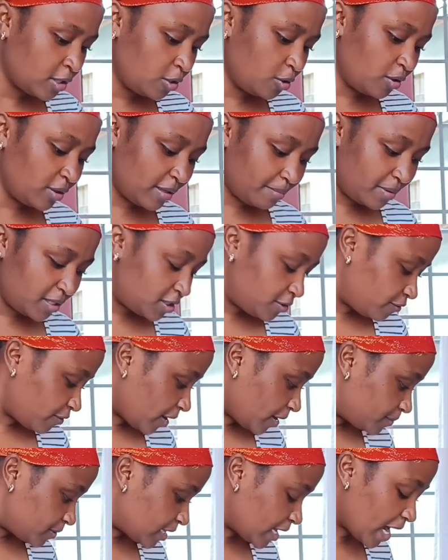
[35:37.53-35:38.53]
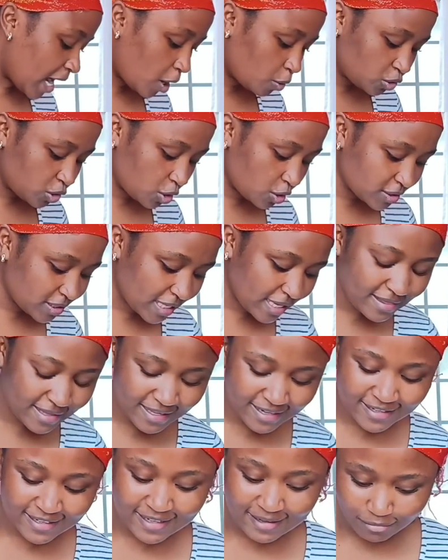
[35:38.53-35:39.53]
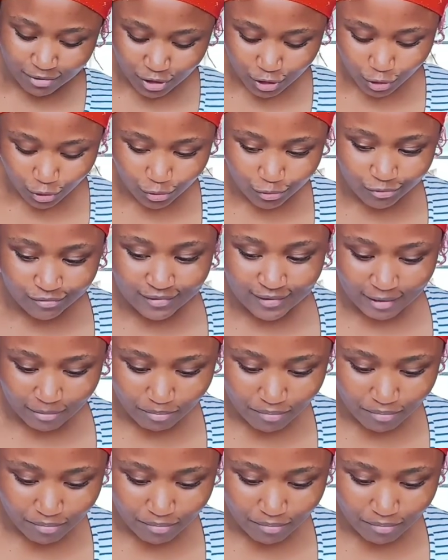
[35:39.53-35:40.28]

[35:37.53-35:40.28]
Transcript: not the beach vibes the outdoors and then let me show you the